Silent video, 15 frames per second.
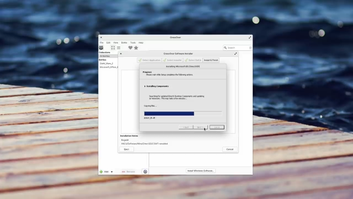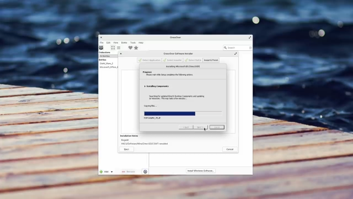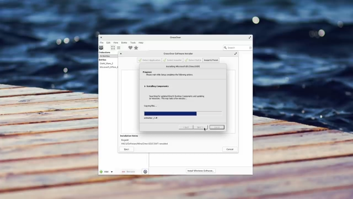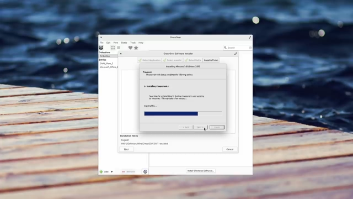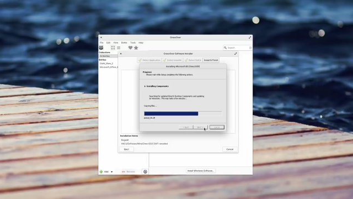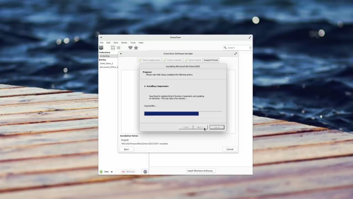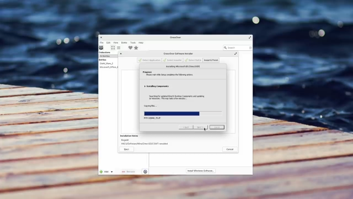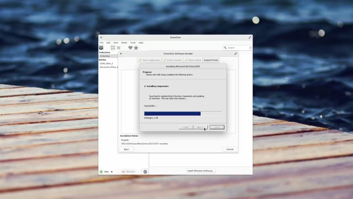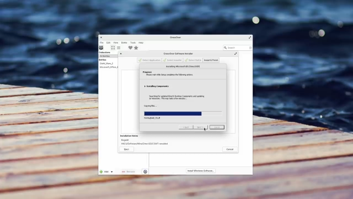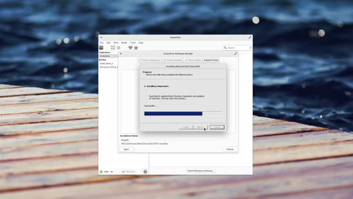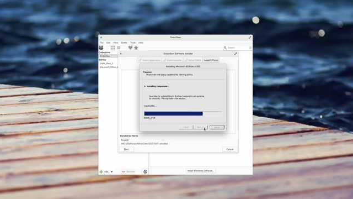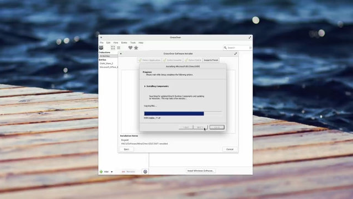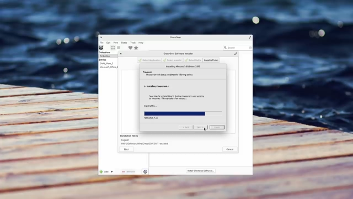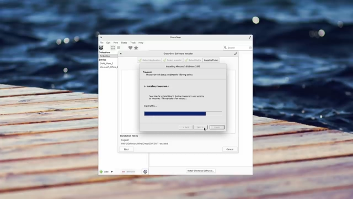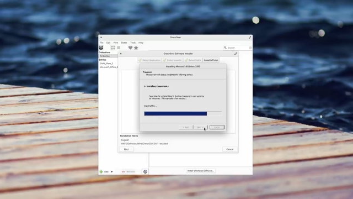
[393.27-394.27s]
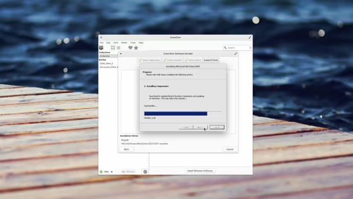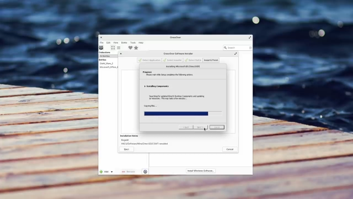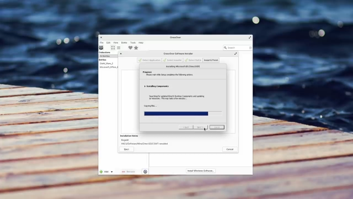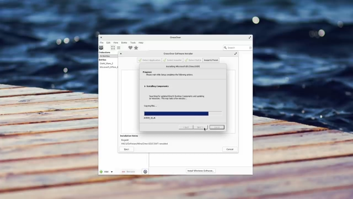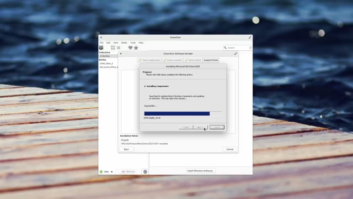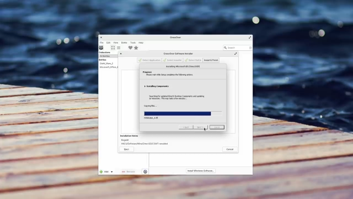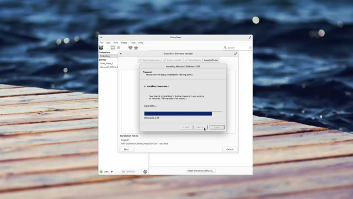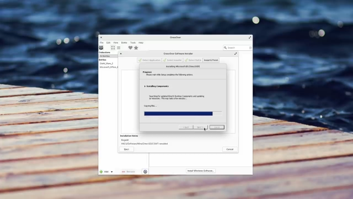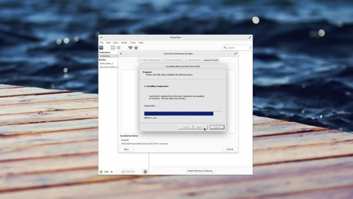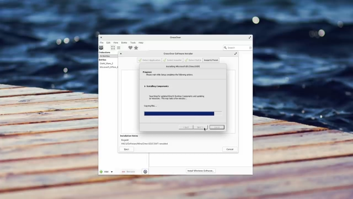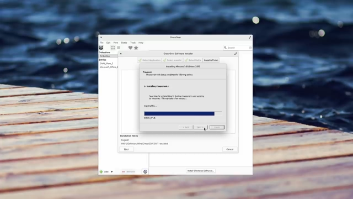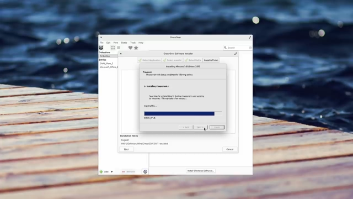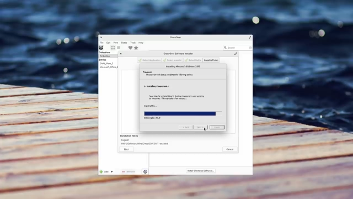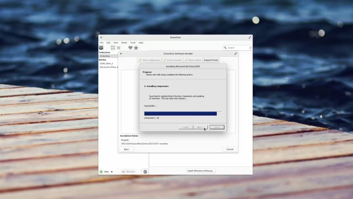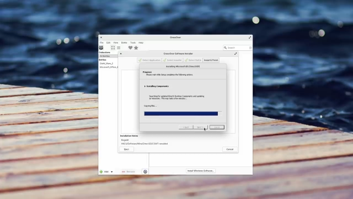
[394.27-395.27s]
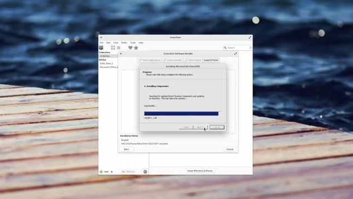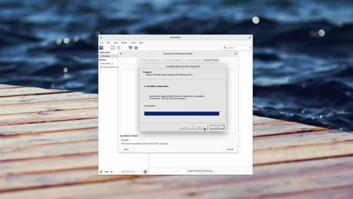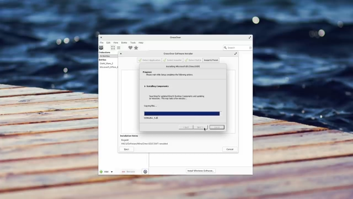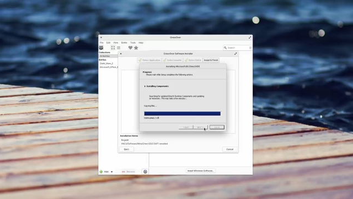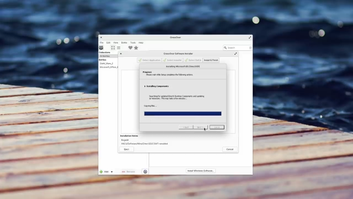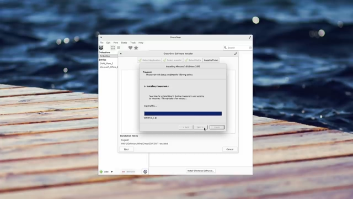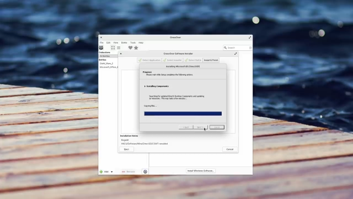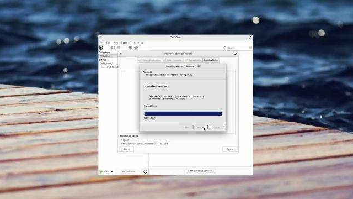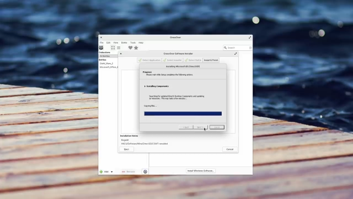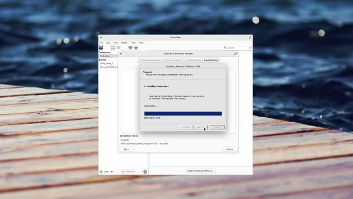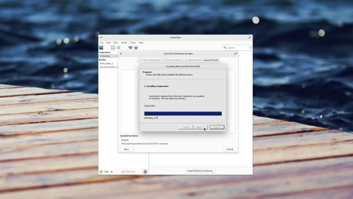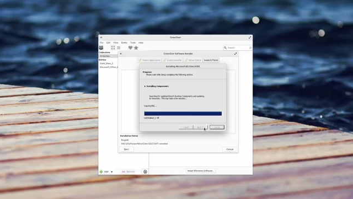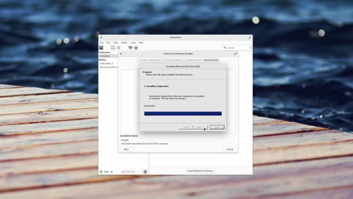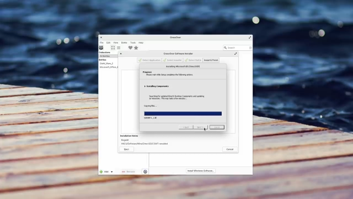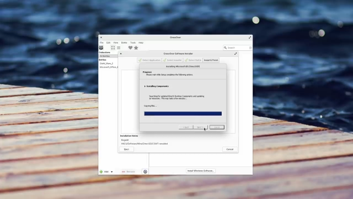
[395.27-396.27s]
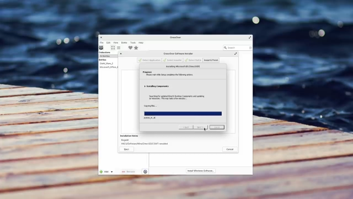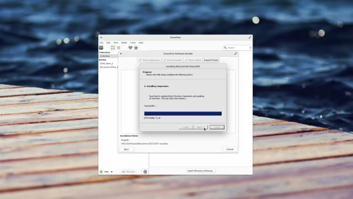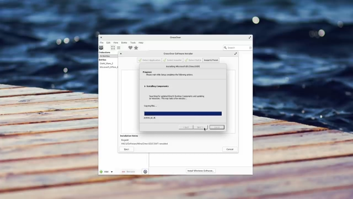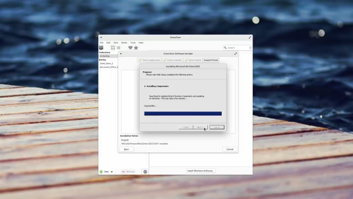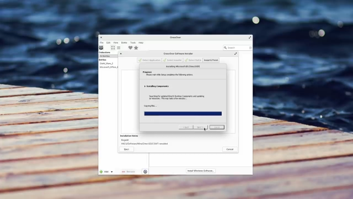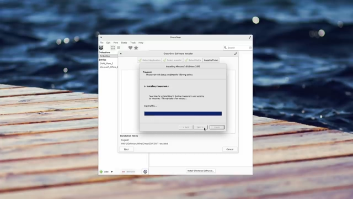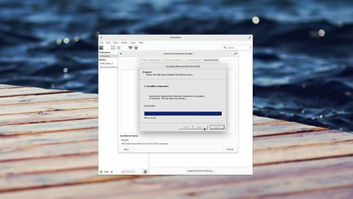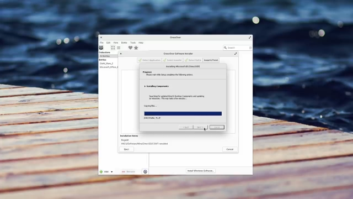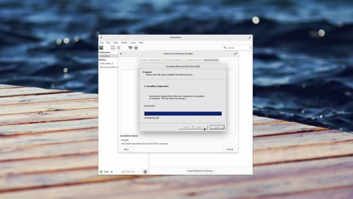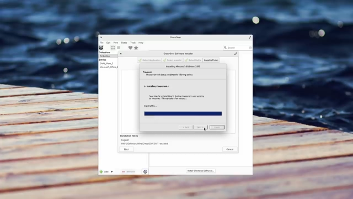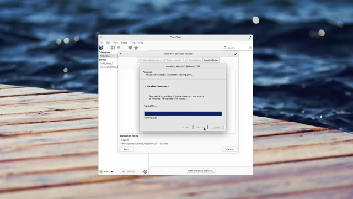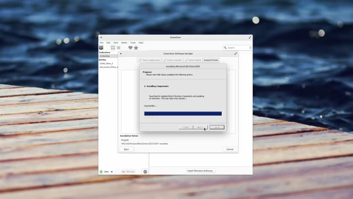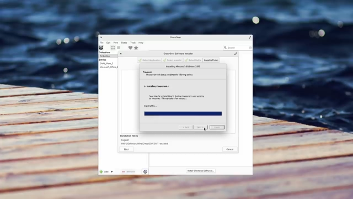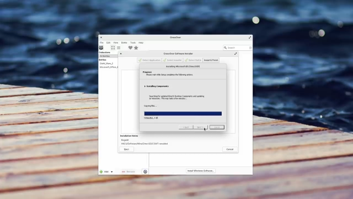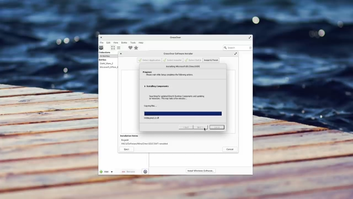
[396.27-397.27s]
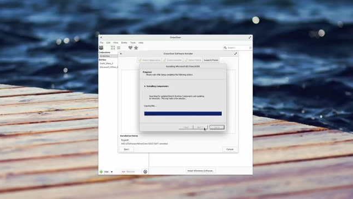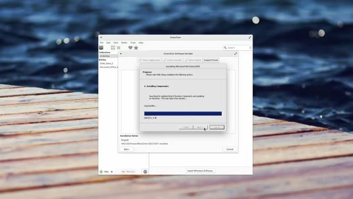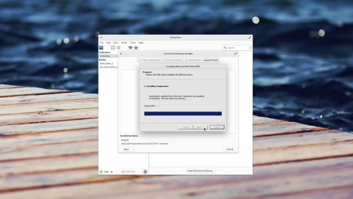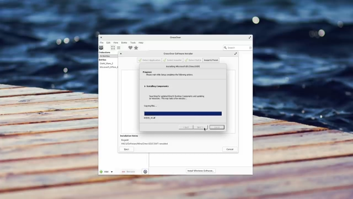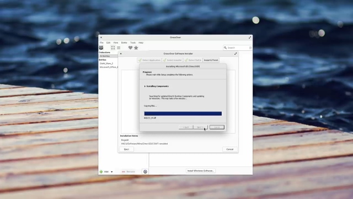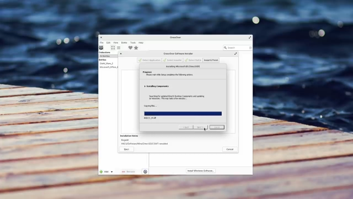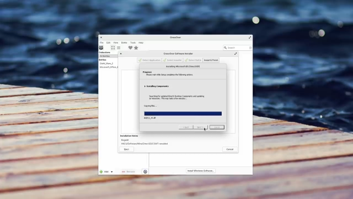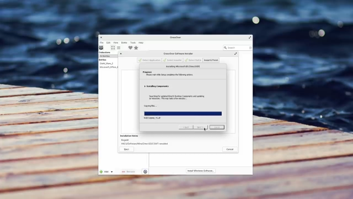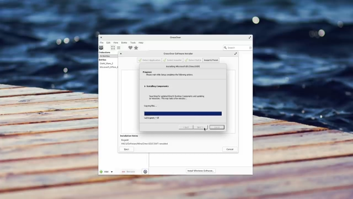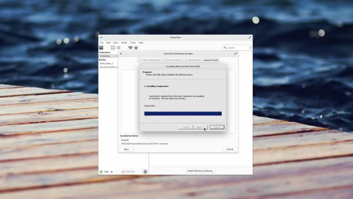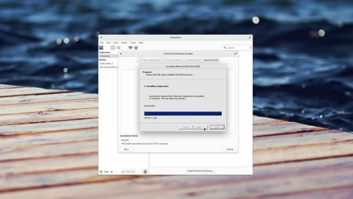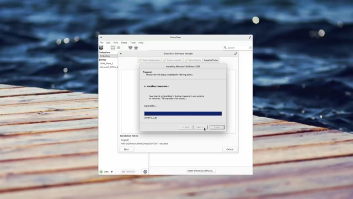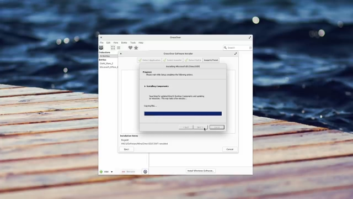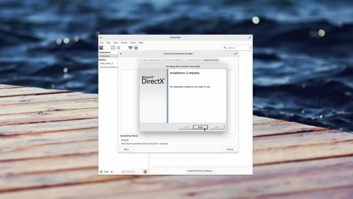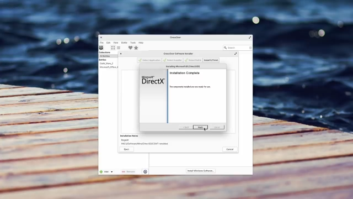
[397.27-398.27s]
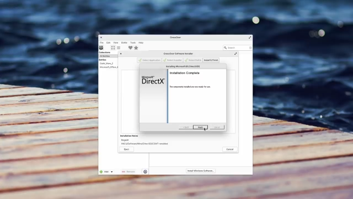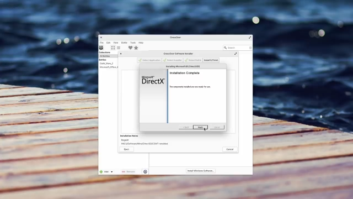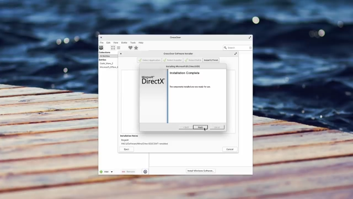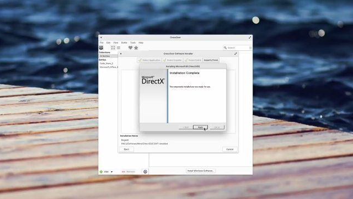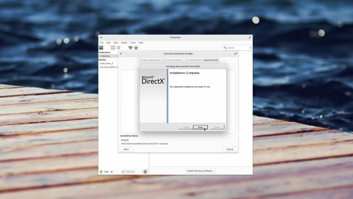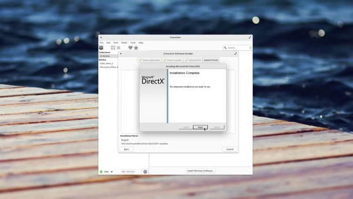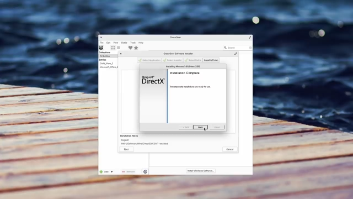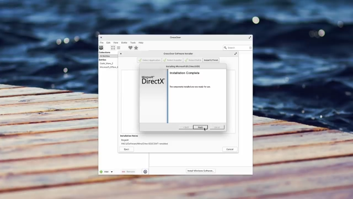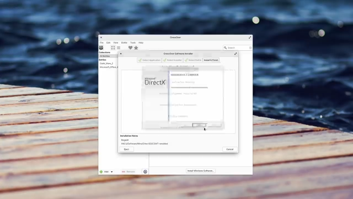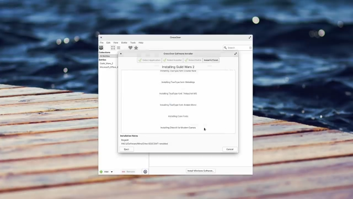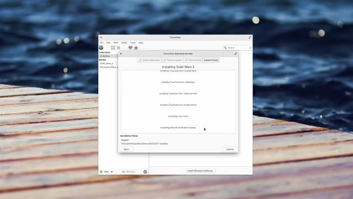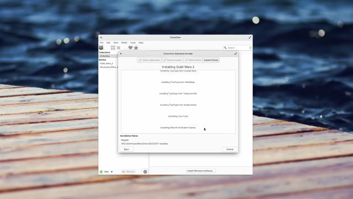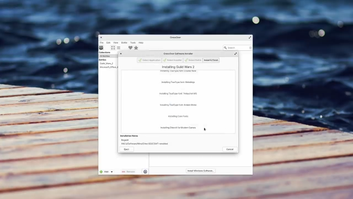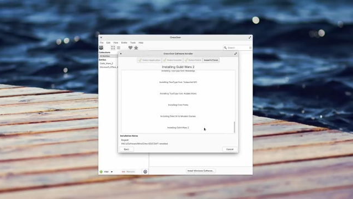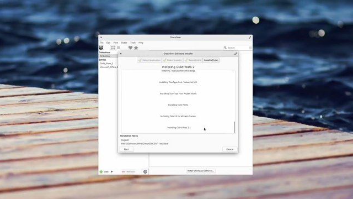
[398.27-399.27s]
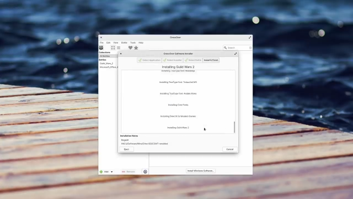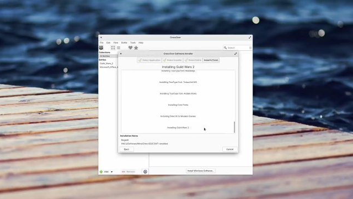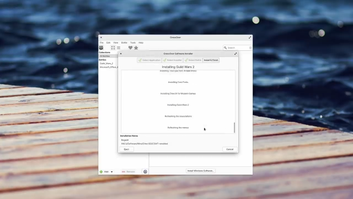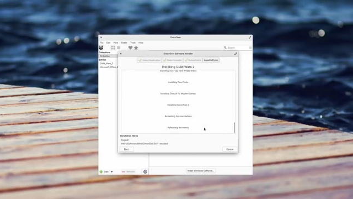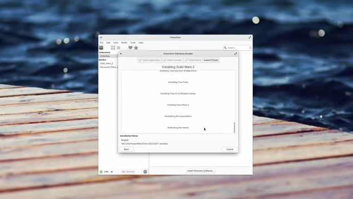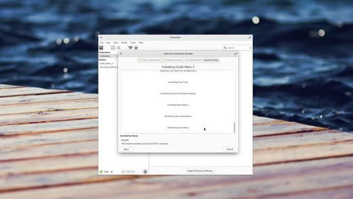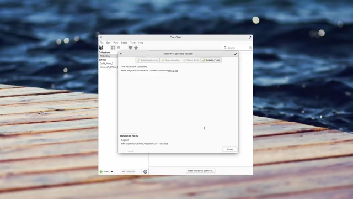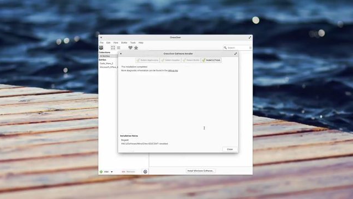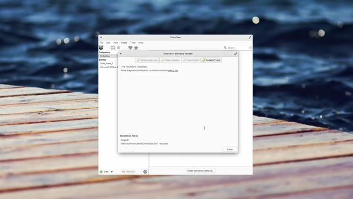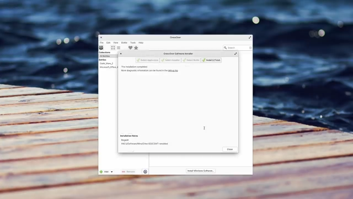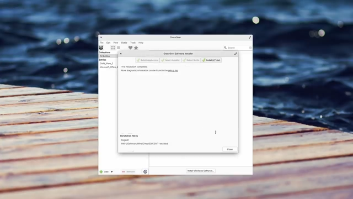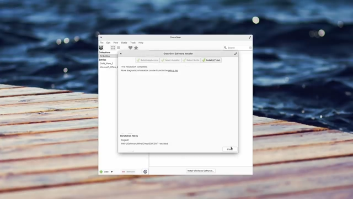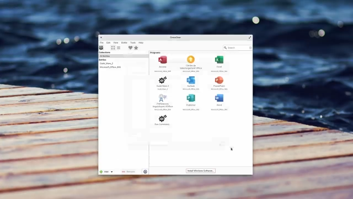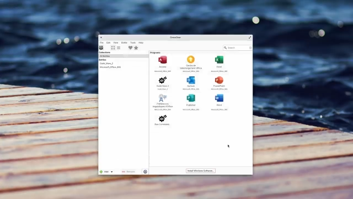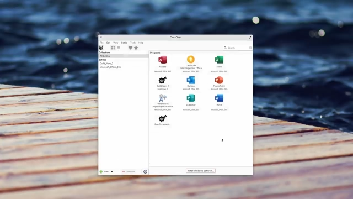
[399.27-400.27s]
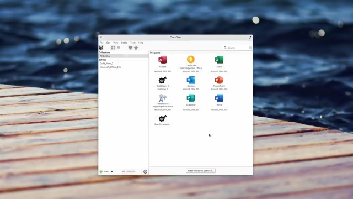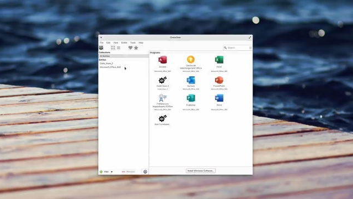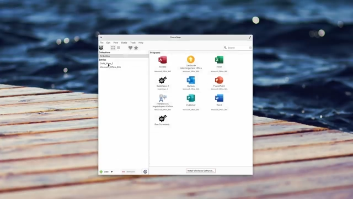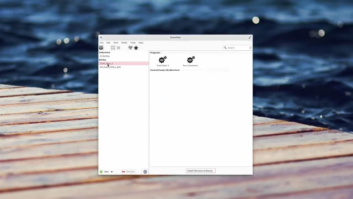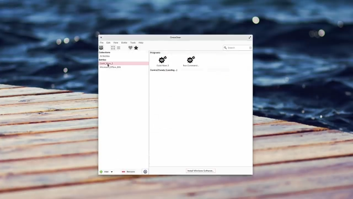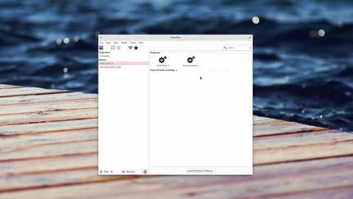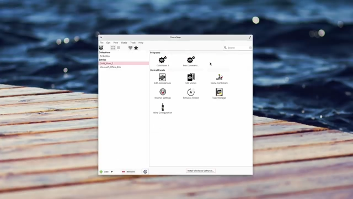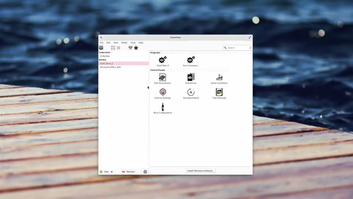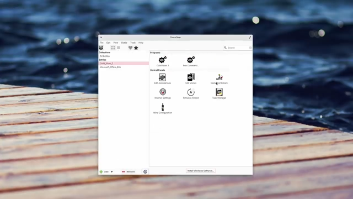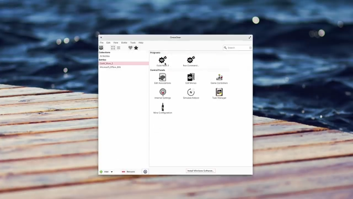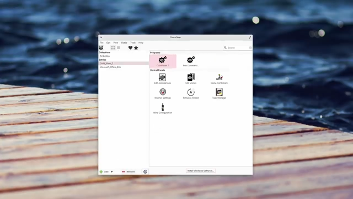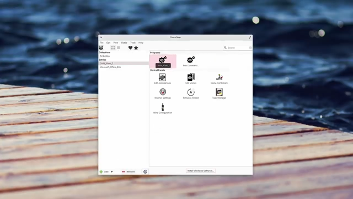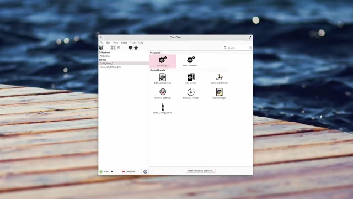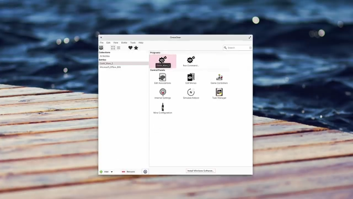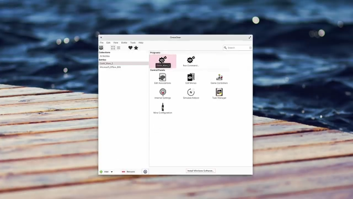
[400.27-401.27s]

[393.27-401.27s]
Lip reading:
[unreadable: no face in view]